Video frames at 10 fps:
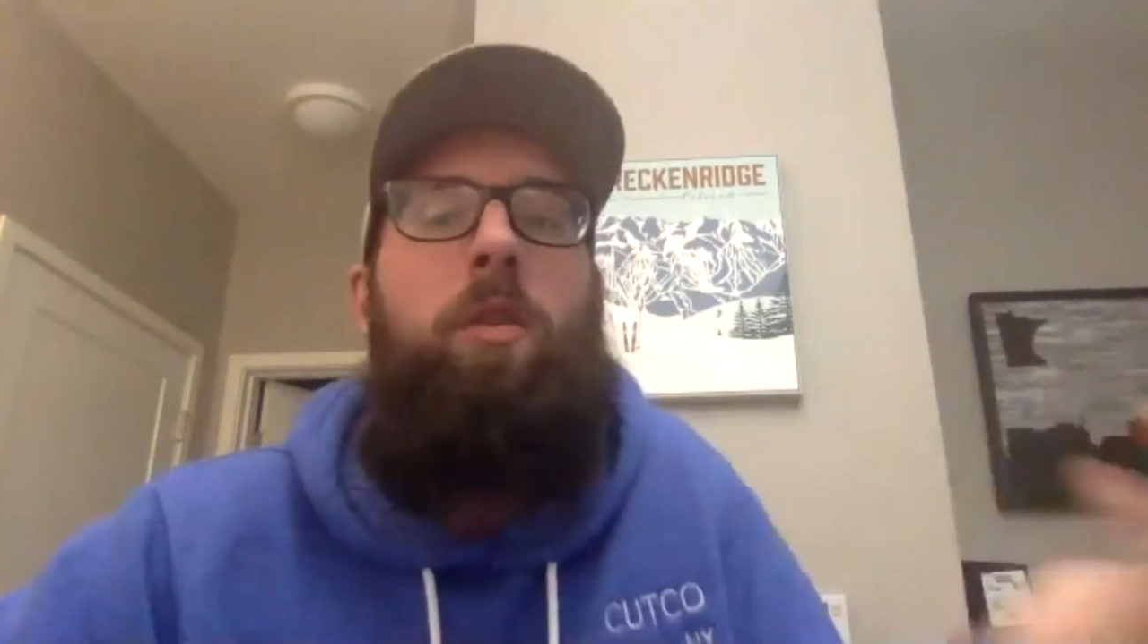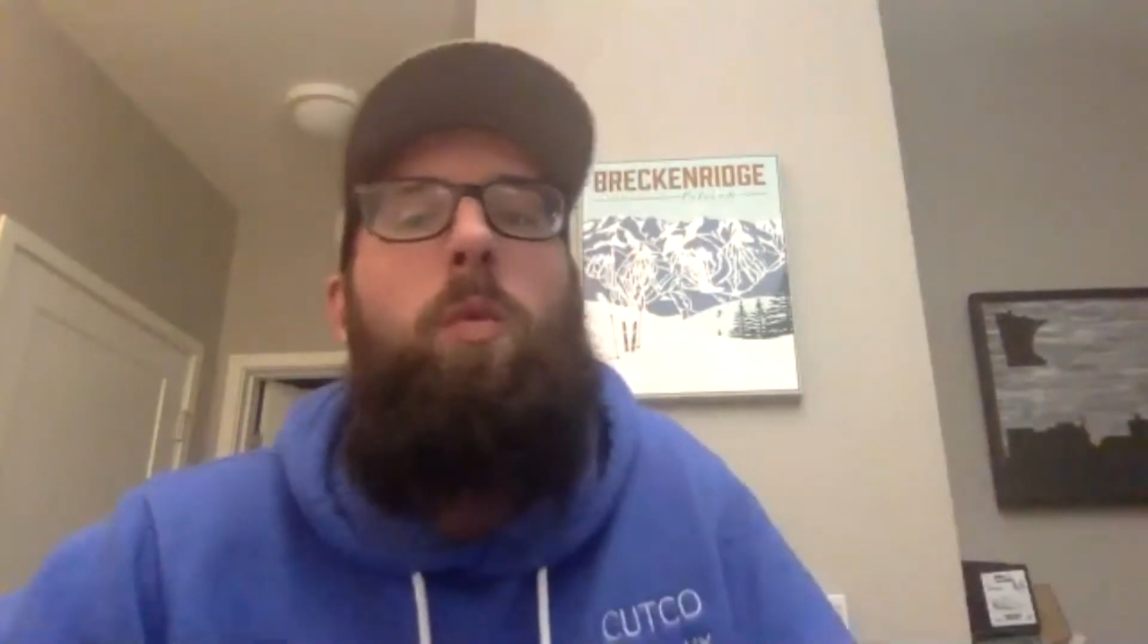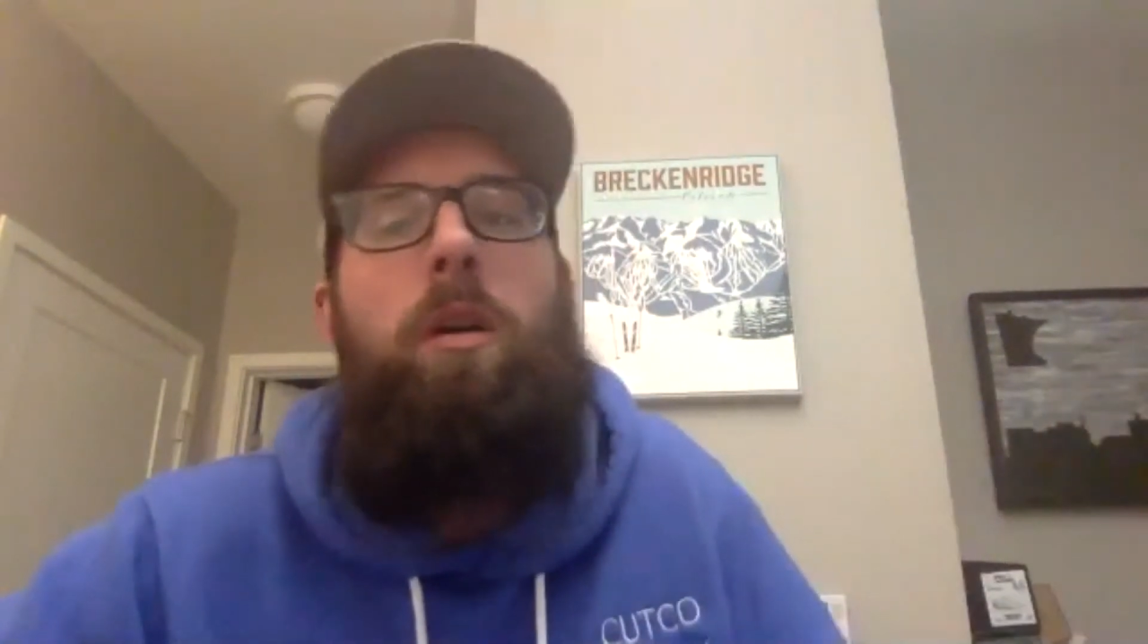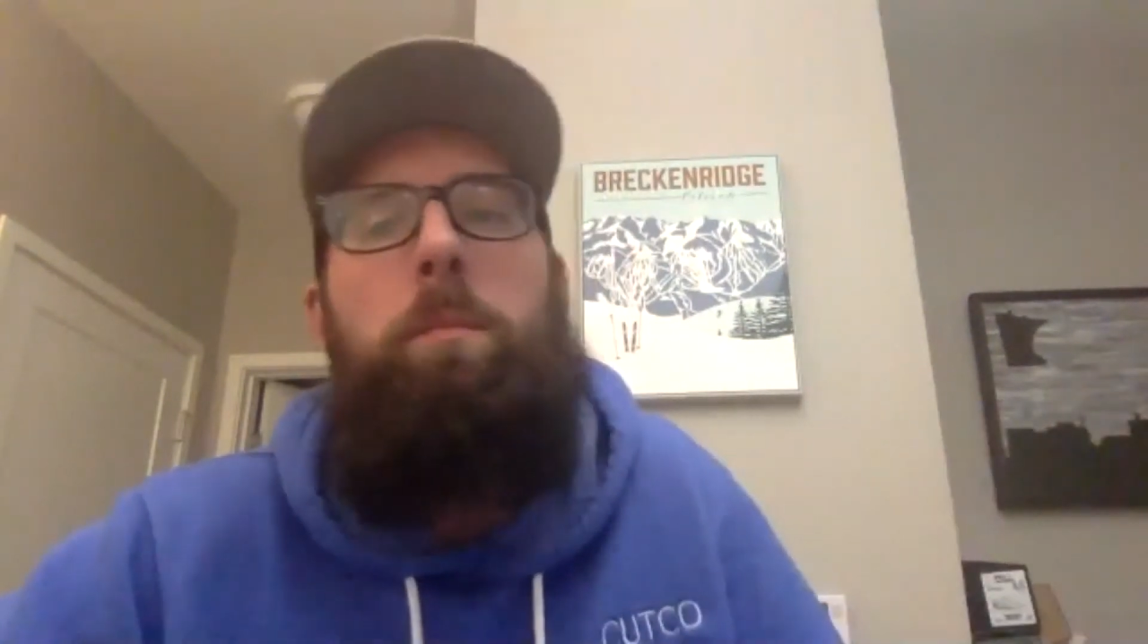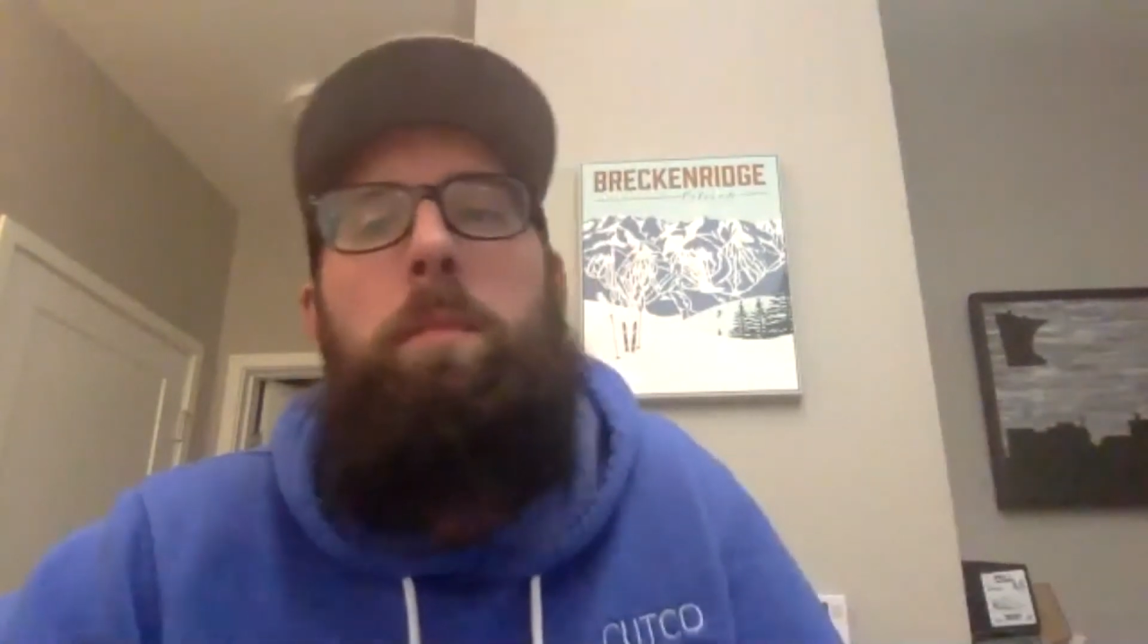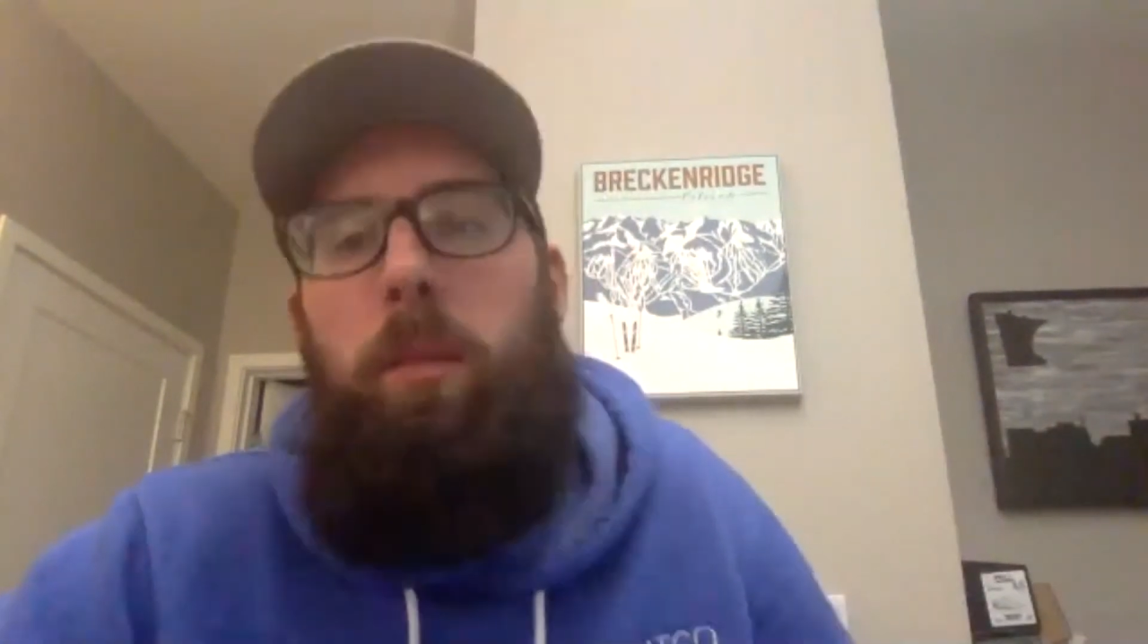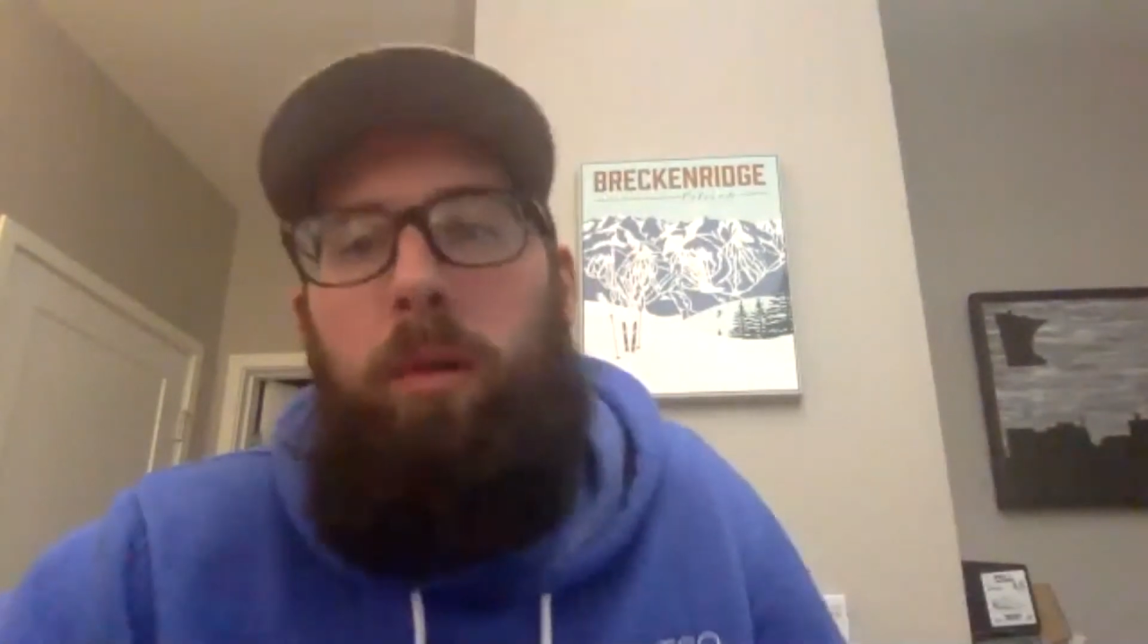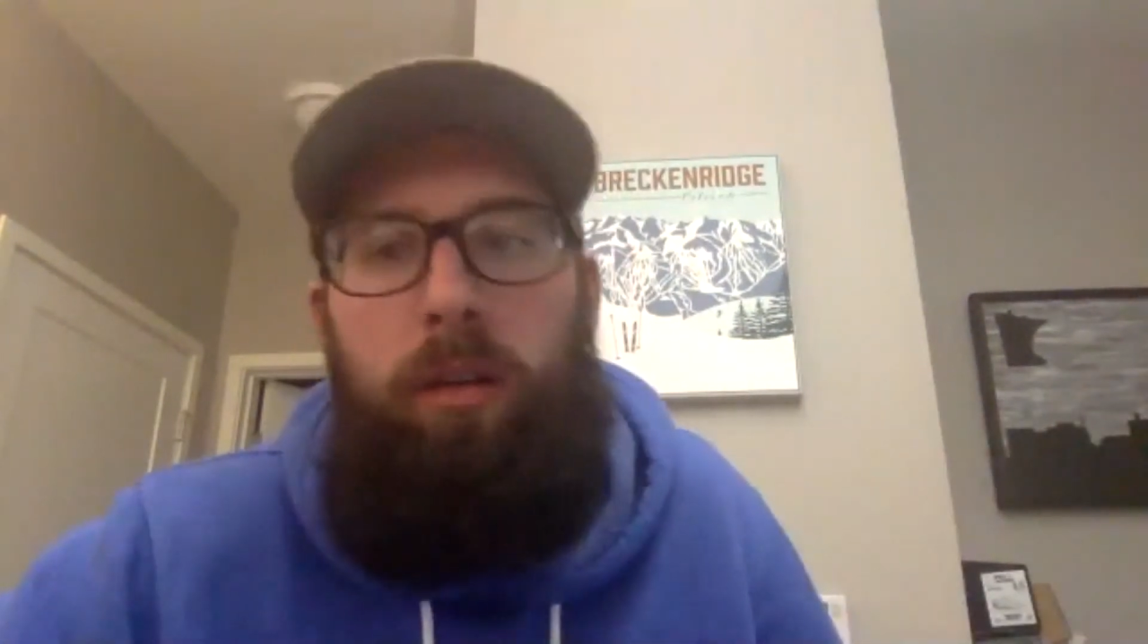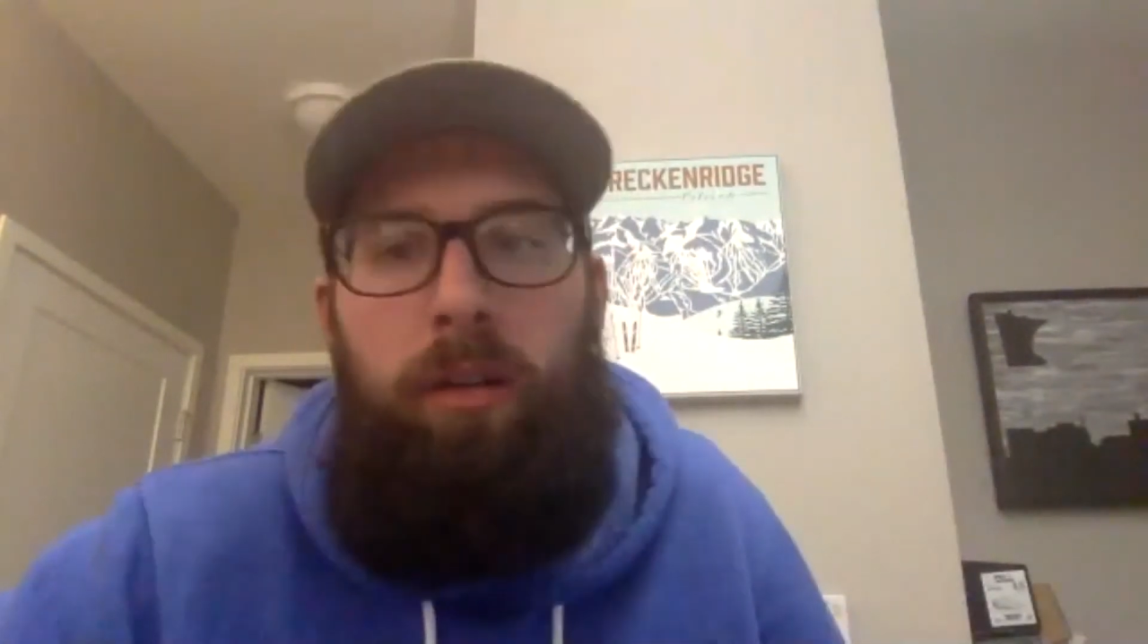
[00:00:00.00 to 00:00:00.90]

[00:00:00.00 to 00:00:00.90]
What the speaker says: well, maybe,